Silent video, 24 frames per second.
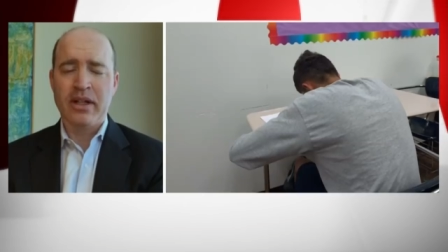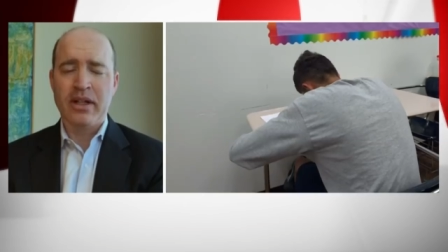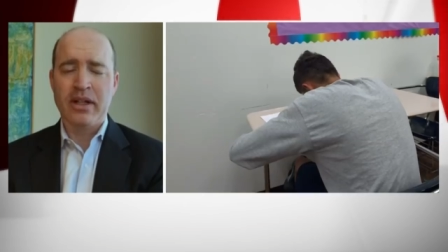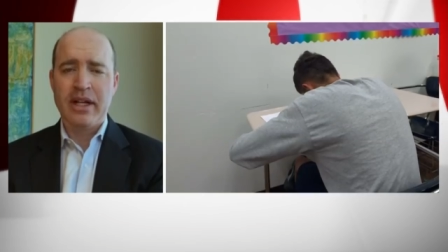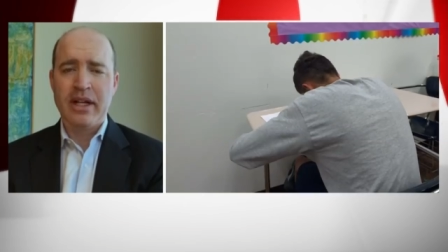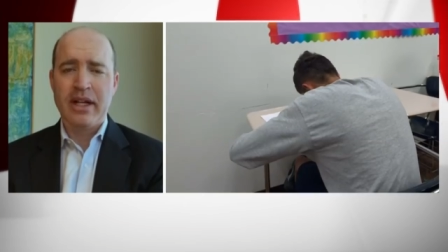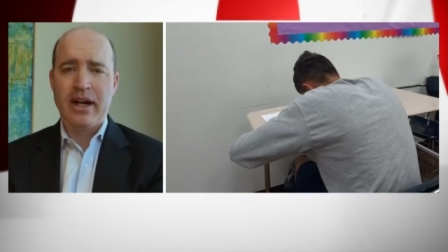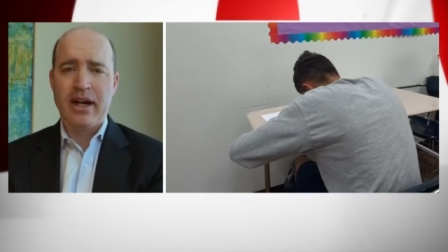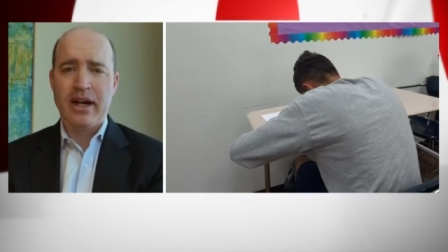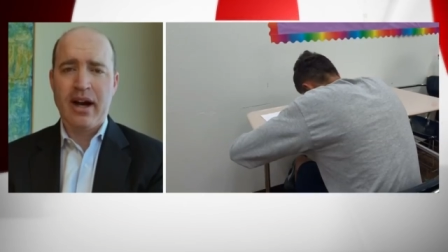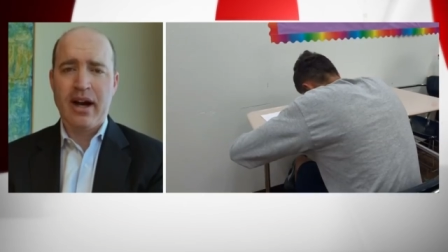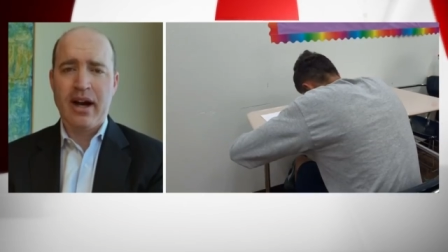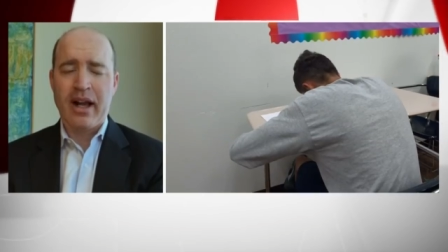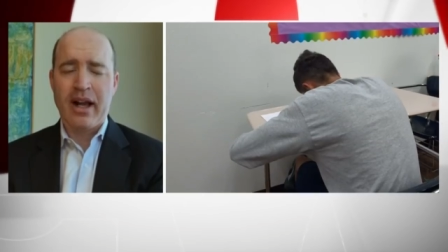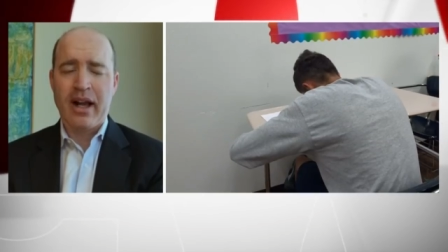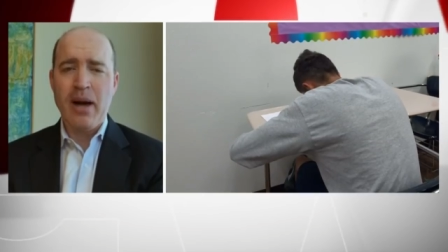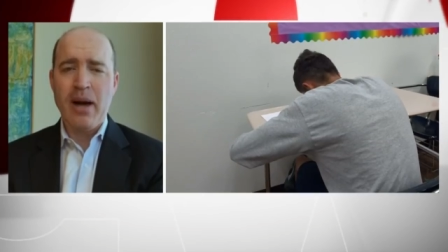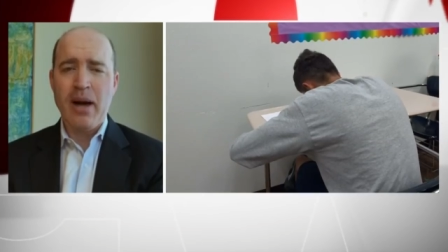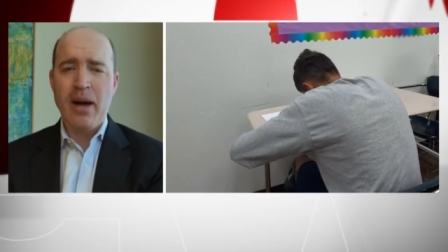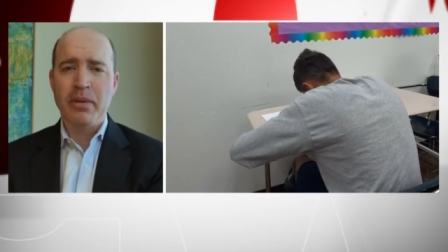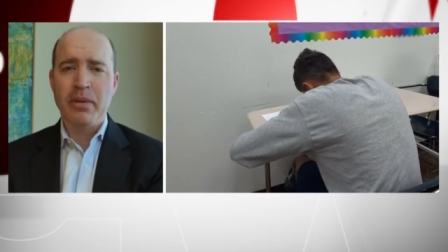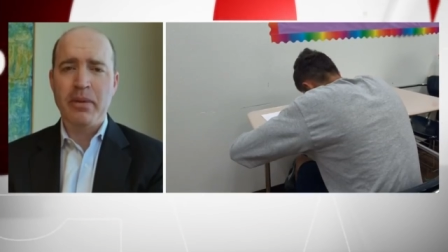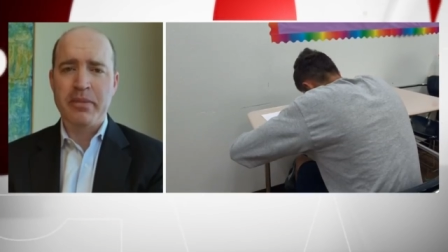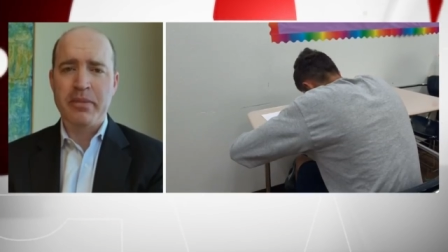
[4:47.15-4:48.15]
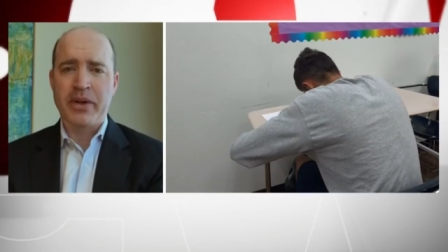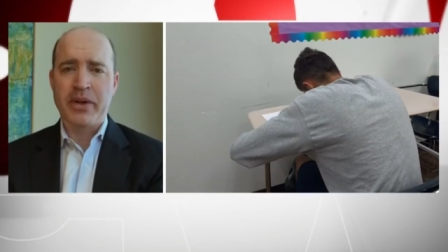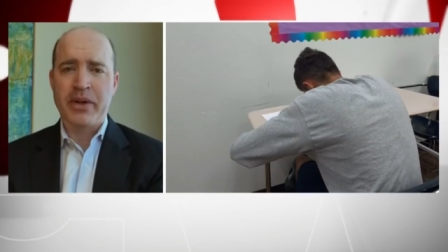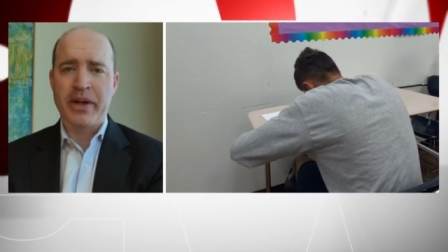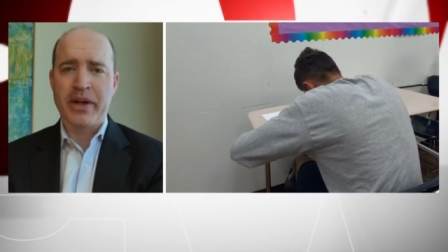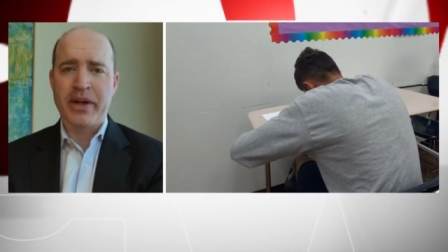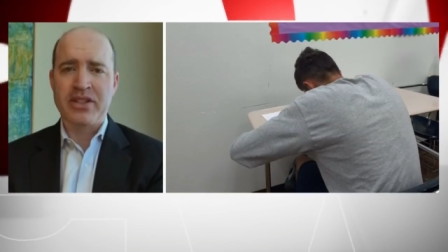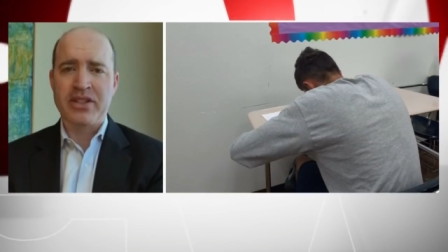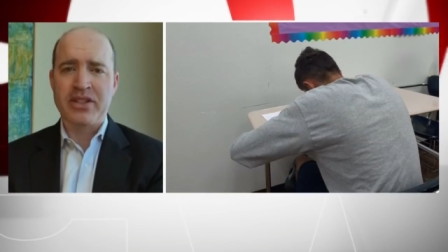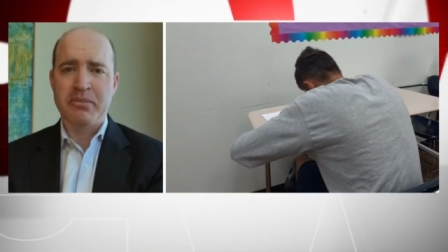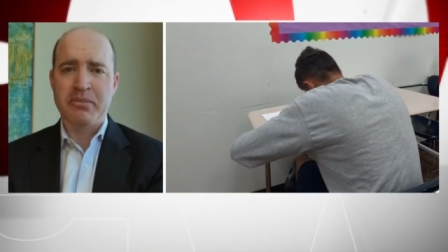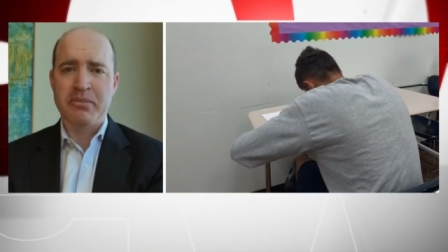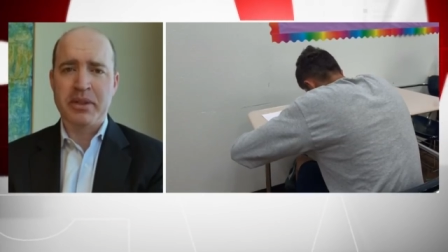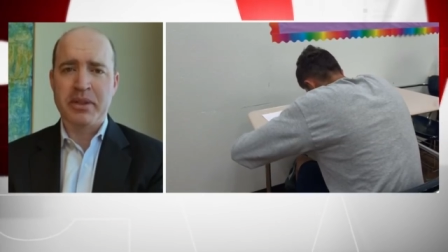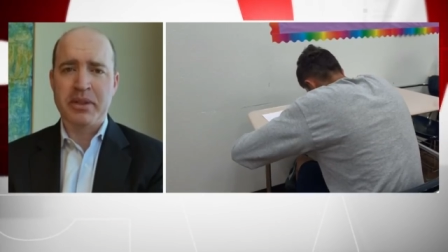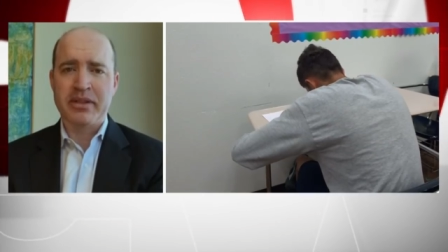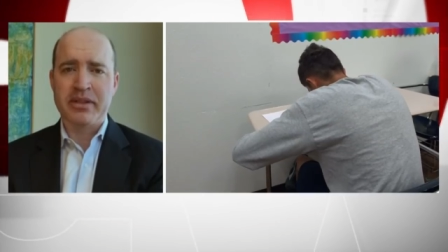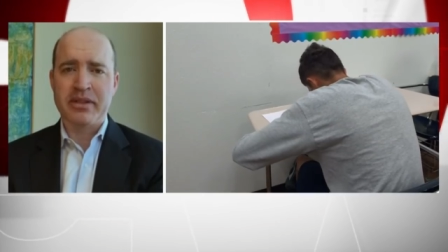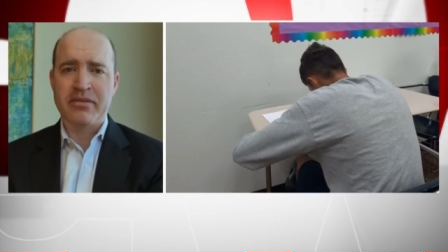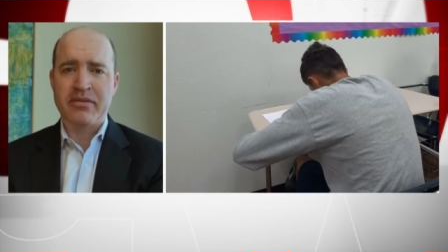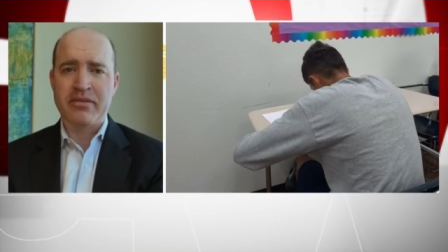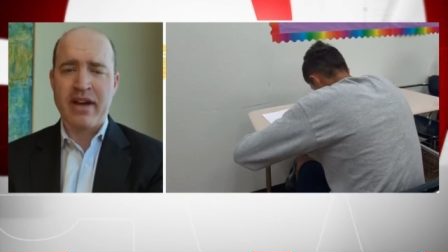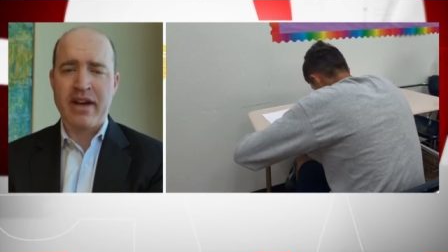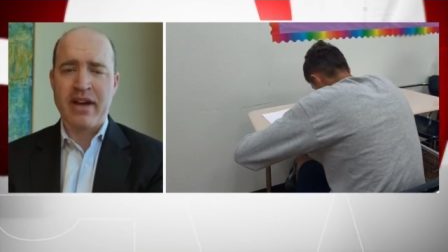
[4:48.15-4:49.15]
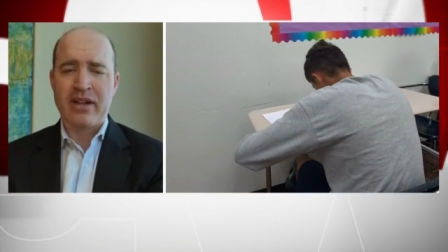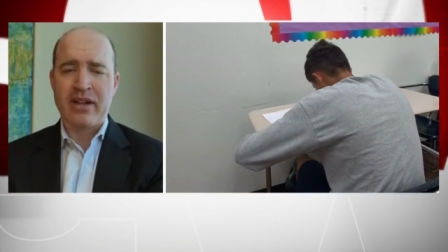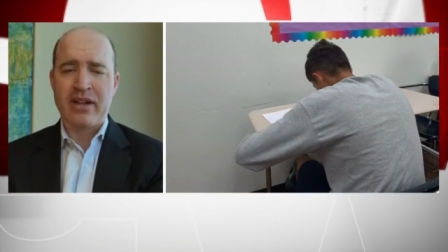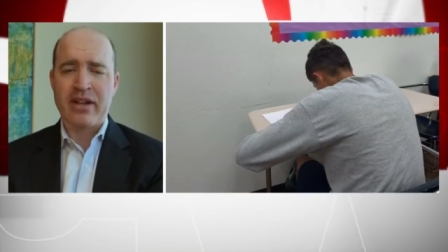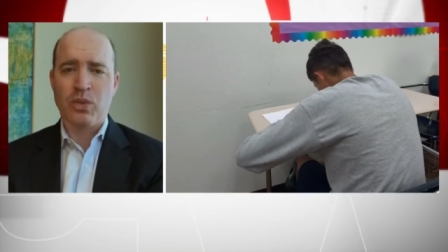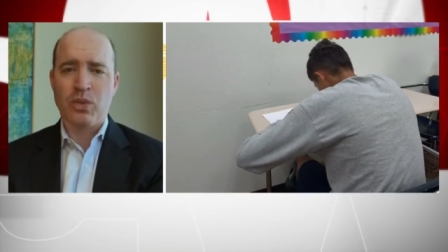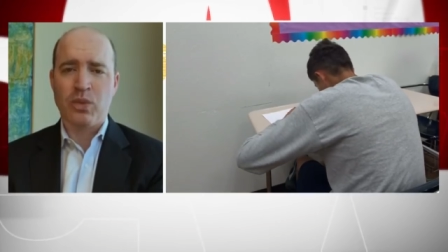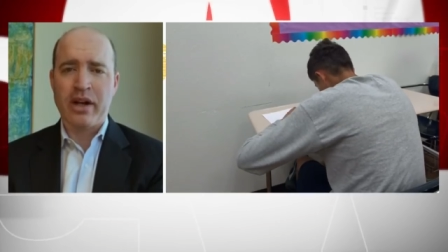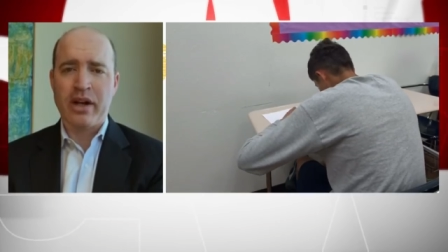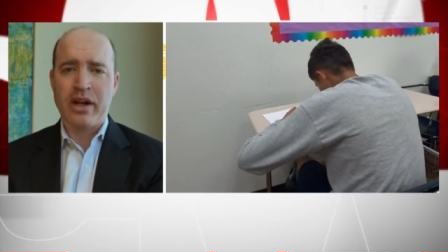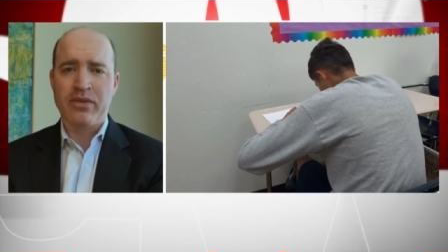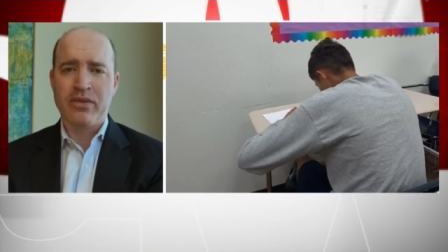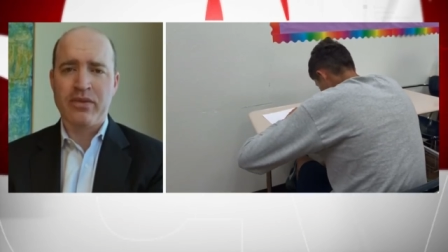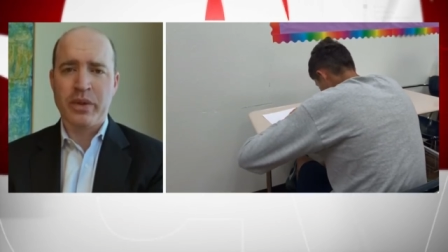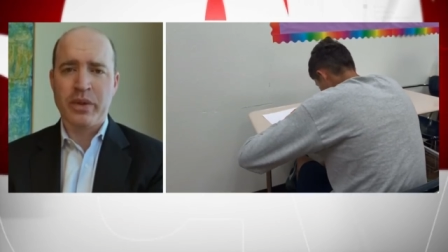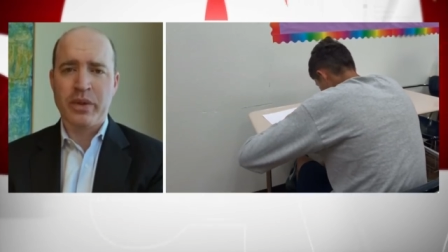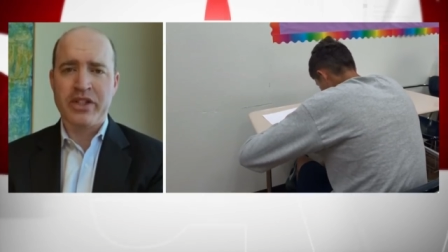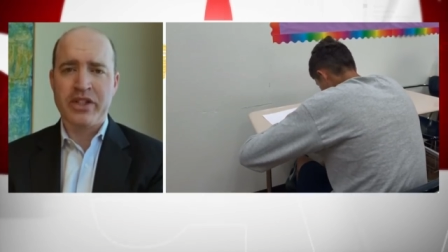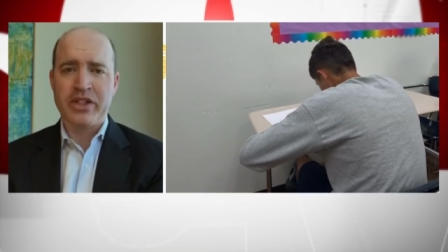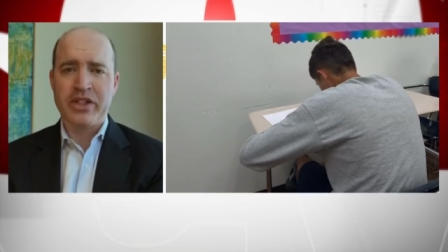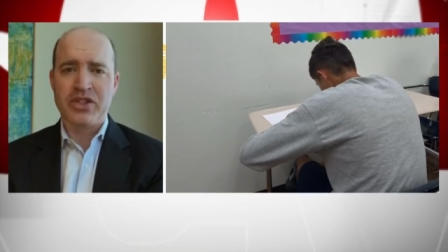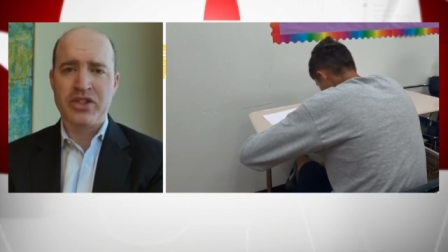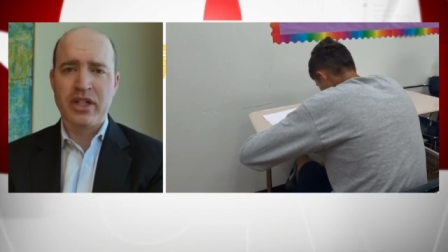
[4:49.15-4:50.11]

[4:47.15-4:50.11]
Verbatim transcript: uh, a couple immigration bills, in fact, one of which